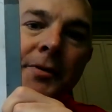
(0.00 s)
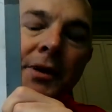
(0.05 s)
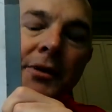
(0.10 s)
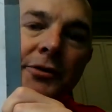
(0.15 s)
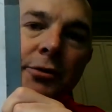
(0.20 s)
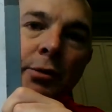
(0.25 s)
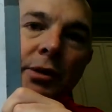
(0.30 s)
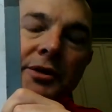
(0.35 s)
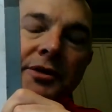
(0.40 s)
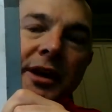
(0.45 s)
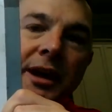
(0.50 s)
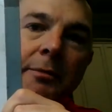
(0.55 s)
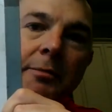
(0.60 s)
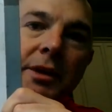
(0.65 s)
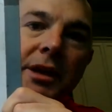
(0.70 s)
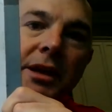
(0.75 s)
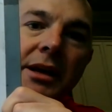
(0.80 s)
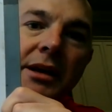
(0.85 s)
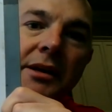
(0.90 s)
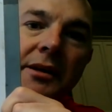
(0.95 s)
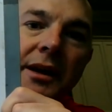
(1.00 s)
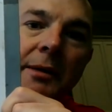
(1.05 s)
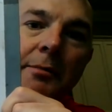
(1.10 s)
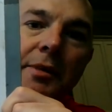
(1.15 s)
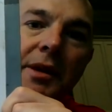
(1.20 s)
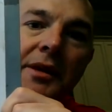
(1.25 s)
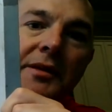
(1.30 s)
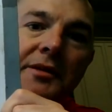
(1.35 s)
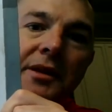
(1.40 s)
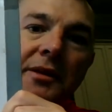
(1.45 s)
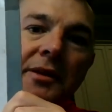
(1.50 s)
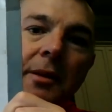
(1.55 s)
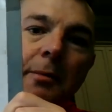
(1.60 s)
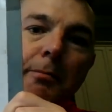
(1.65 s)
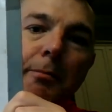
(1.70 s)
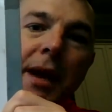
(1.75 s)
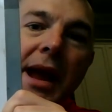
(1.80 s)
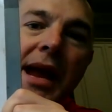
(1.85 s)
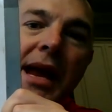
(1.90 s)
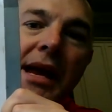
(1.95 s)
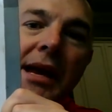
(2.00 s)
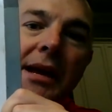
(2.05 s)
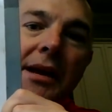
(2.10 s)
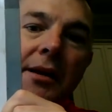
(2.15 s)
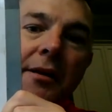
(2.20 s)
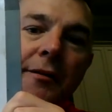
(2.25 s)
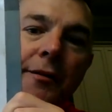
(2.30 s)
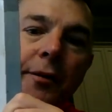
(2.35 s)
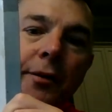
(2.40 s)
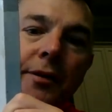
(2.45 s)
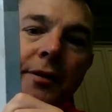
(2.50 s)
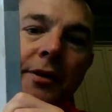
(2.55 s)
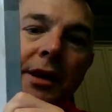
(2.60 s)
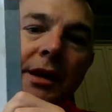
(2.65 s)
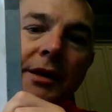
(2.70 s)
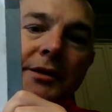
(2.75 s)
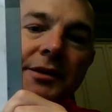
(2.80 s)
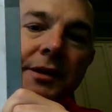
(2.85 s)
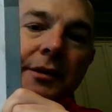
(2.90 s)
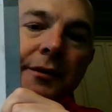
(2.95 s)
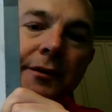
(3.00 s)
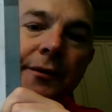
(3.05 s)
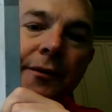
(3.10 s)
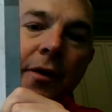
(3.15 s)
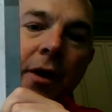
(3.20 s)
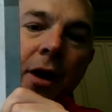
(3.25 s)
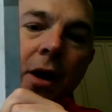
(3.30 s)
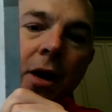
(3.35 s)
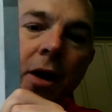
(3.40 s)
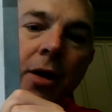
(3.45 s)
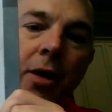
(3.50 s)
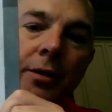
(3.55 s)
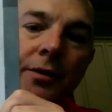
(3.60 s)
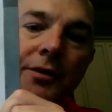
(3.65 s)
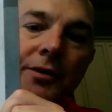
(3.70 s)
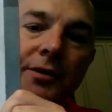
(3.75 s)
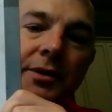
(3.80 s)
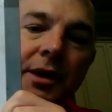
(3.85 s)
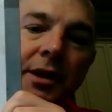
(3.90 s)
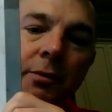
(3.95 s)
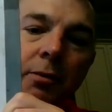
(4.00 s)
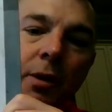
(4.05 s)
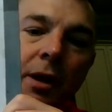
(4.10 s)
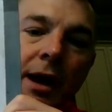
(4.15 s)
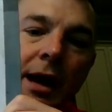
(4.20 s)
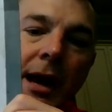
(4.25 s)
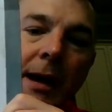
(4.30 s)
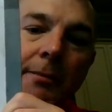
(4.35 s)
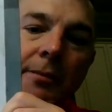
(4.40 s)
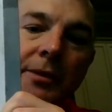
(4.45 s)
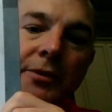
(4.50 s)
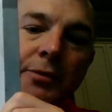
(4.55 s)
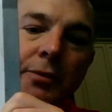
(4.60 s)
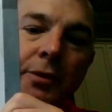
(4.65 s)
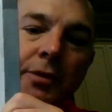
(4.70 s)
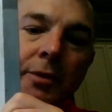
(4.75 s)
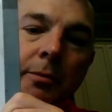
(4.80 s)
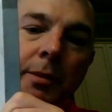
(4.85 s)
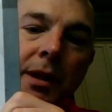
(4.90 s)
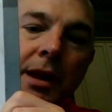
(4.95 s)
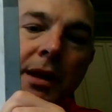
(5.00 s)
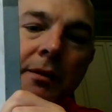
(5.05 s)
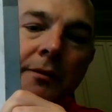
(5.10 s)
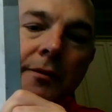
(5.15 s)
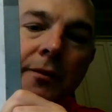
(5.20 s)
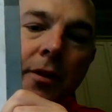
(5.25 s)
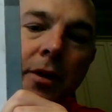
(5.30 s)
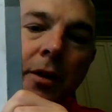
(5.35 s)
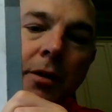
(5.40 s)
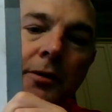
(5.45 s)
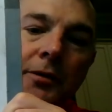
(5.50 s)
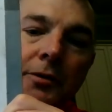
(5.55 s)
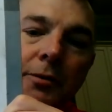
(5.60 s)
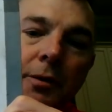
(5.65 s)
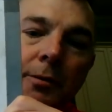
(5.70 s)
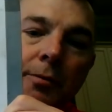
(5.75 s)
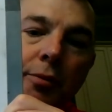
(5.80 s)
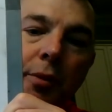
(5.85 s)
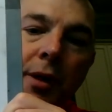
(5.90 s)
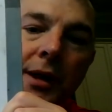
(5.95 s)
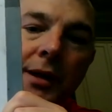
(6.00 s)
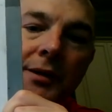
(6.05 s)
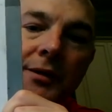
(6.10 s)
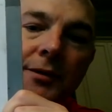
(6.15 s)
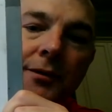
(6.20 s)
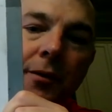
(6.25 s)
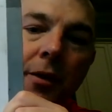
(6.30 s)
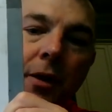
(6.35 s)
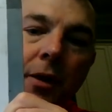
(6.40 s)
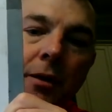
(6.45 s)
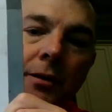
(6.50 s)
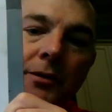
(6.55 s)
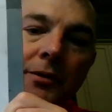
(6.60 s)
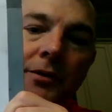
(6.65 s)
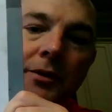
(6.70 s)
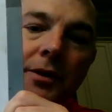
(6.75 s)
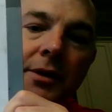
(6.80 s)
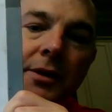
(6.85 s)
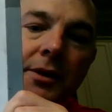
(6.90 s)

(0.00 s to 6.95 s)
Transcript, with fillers: So what does that mean? That means the demand for this falls. And what happens when demand falls? Well, price falls.